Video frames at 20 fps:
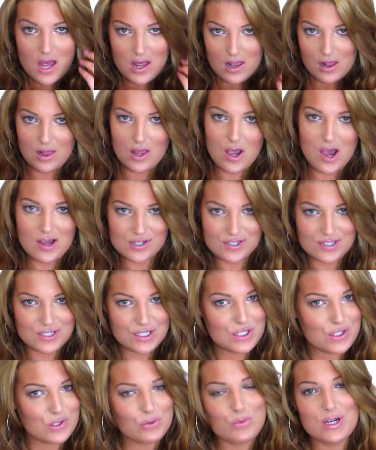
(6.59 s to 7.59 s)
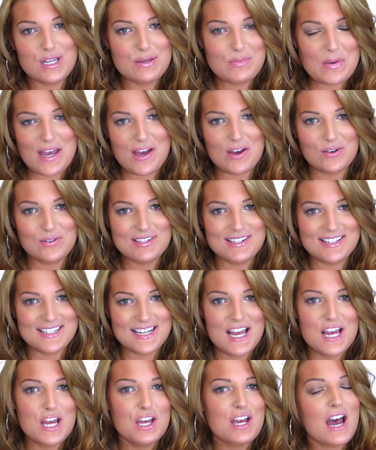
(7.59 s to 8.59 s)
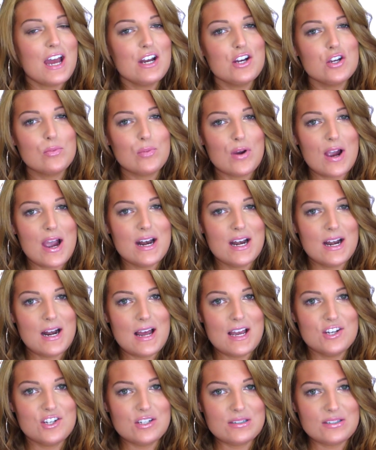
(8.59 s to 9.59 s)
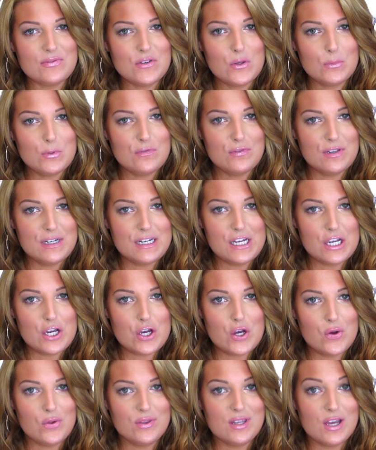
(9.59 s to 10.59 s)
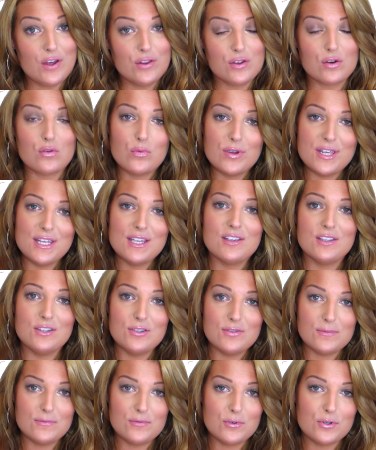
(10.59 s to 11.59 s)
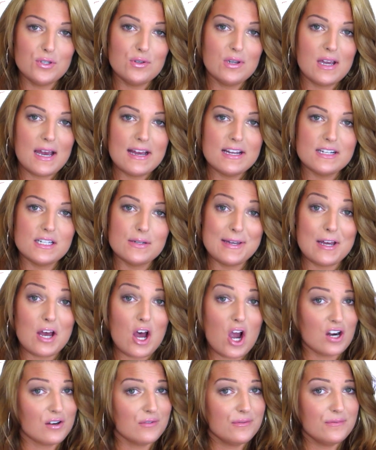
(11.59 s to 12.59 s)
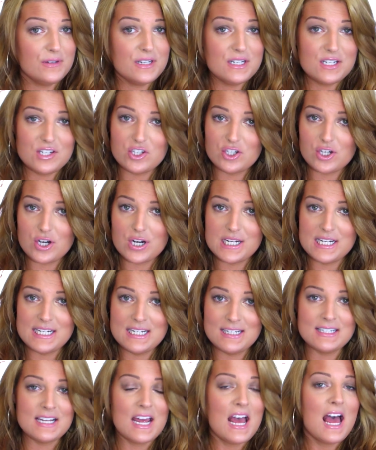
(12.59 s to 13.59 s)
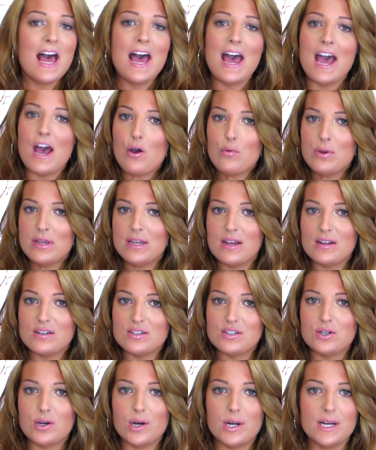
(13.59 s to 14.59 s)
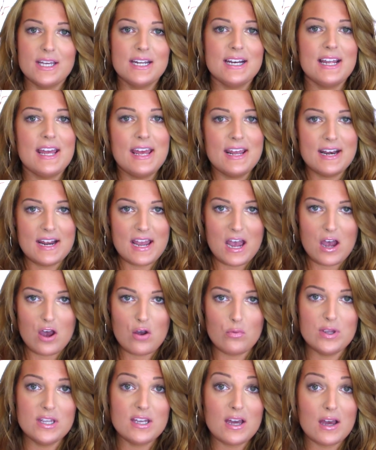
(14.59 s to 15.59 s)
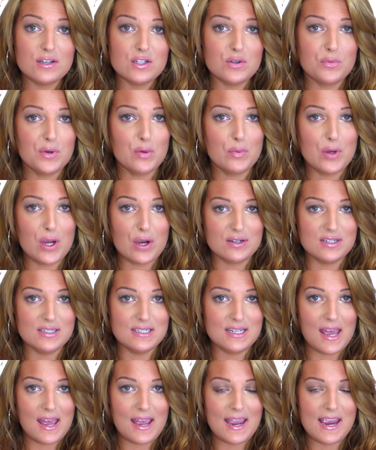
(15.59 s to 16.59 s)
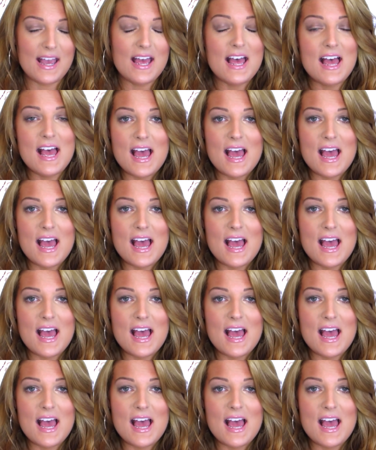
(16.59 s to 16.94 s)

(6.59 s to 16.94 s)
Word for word: lost 20 pounds. I know Brian and I just filmed a video the other week for you guys about our fitness journeys, how we got started, and how we got to where we are today.